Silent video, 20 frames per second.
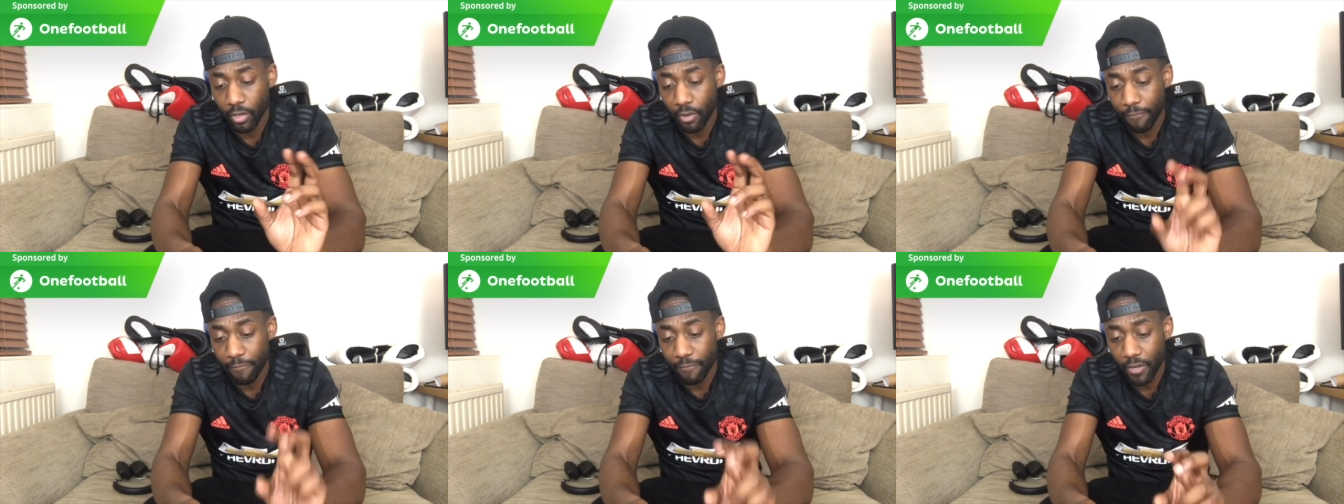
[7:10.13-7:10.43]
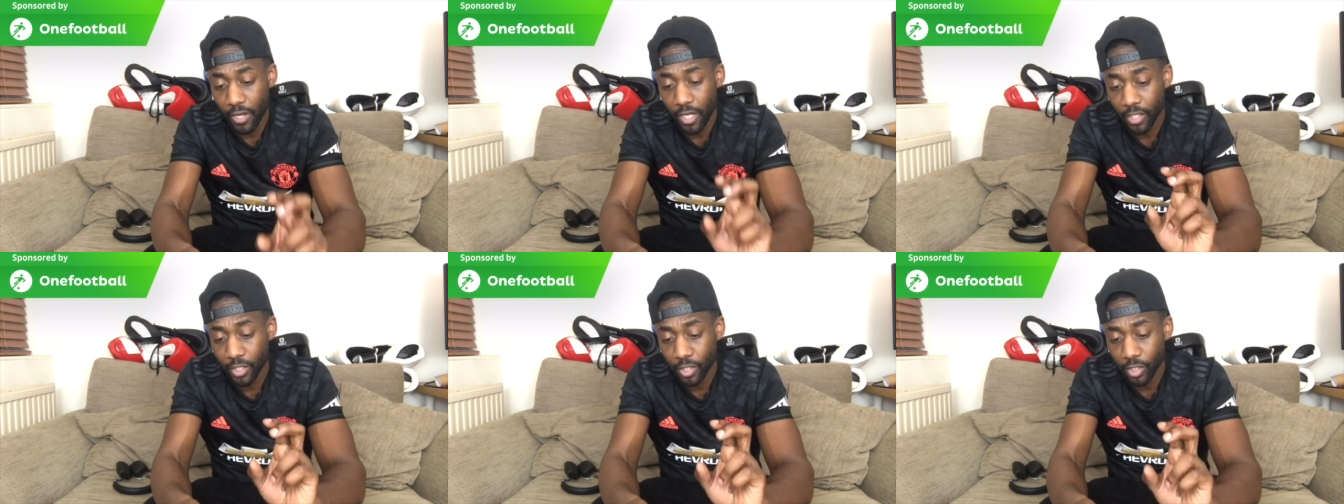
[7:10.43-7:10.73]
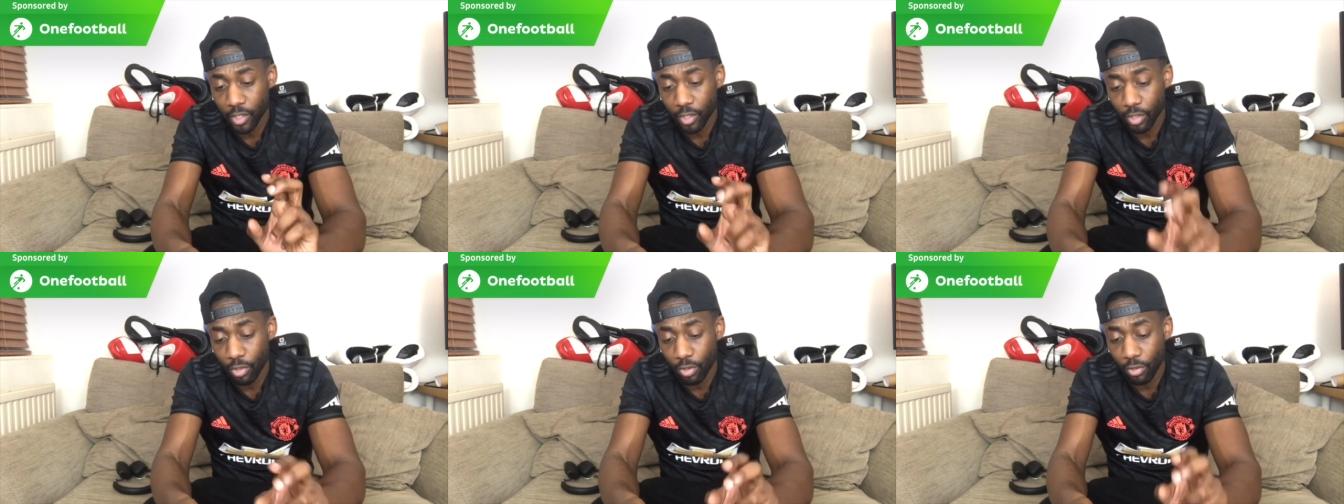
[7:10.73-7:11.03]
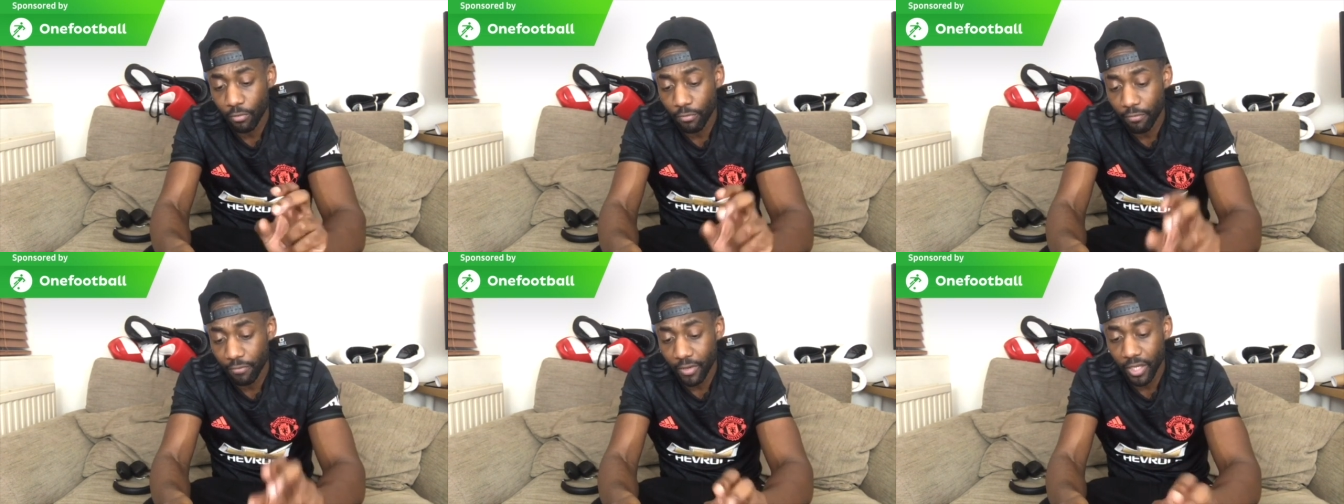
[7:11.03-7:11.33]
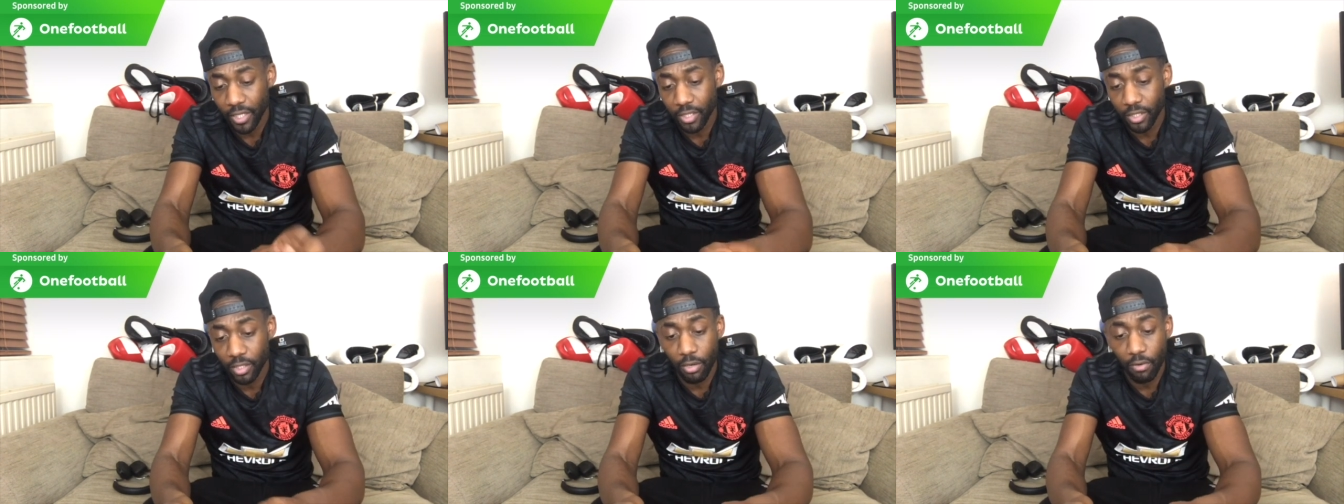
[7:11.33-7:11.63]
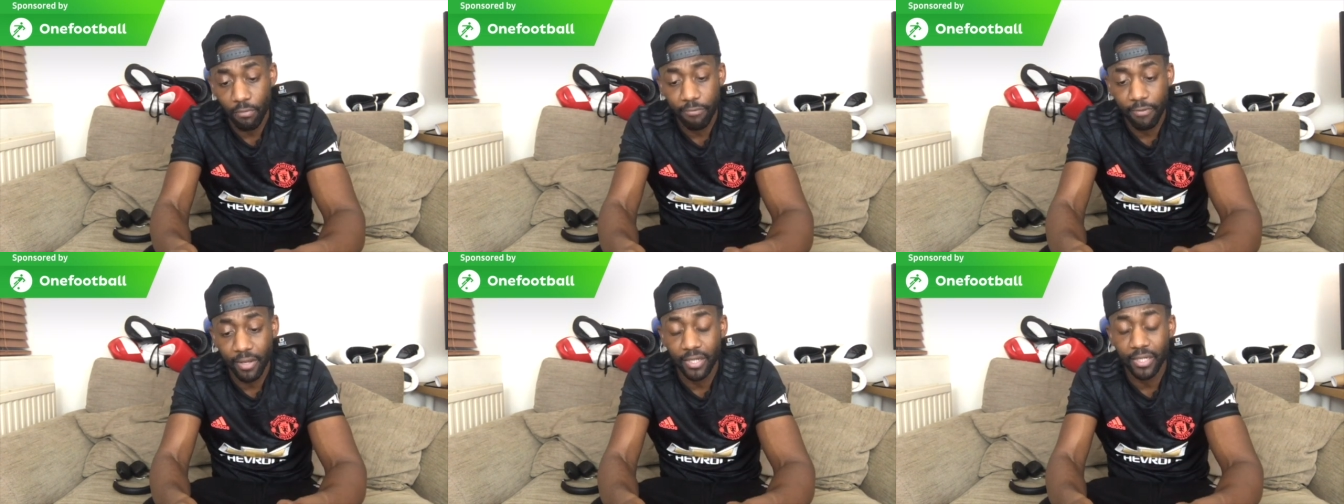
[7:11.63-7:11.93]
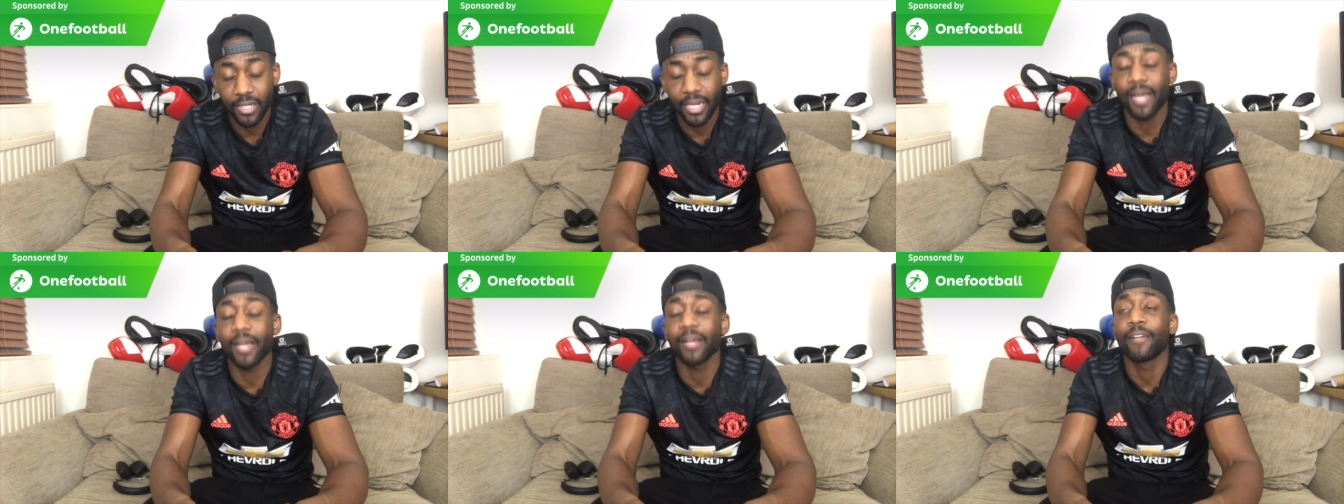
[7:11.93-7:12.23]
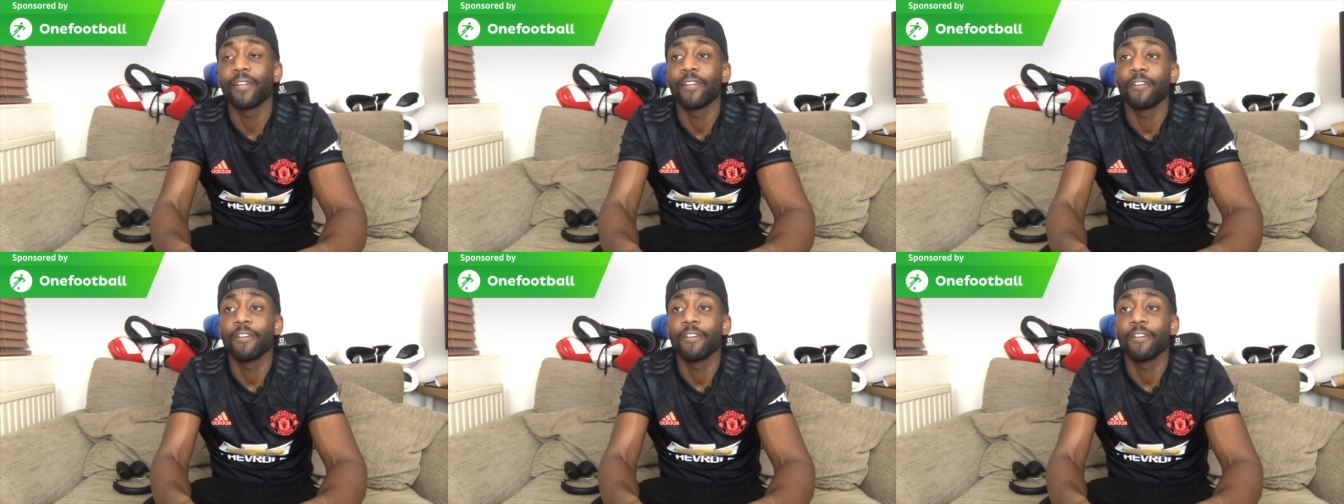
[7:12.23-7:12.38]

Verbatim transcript: first two things. Do you think that